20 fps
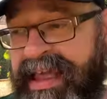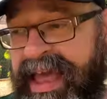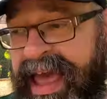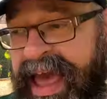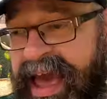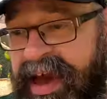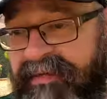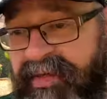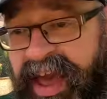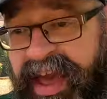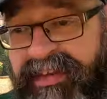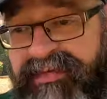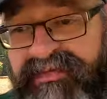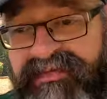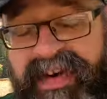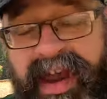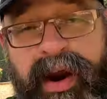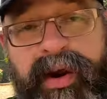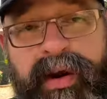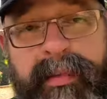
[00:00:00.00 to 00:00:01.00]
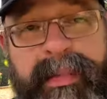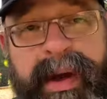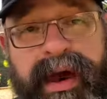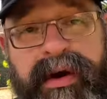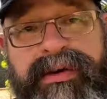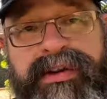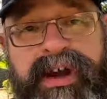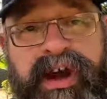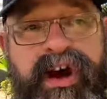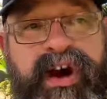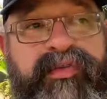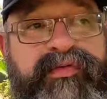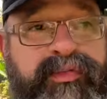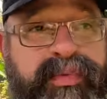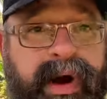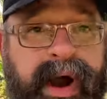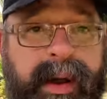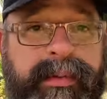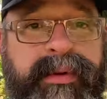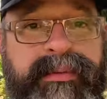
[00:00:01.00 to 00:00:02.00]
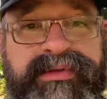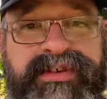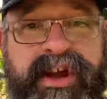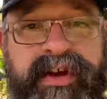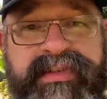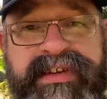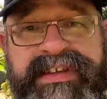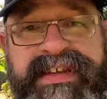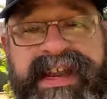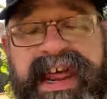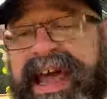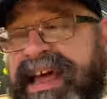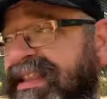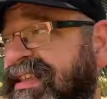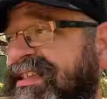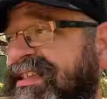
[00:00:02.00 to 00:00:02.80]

They have a fair amount of problem solving today, and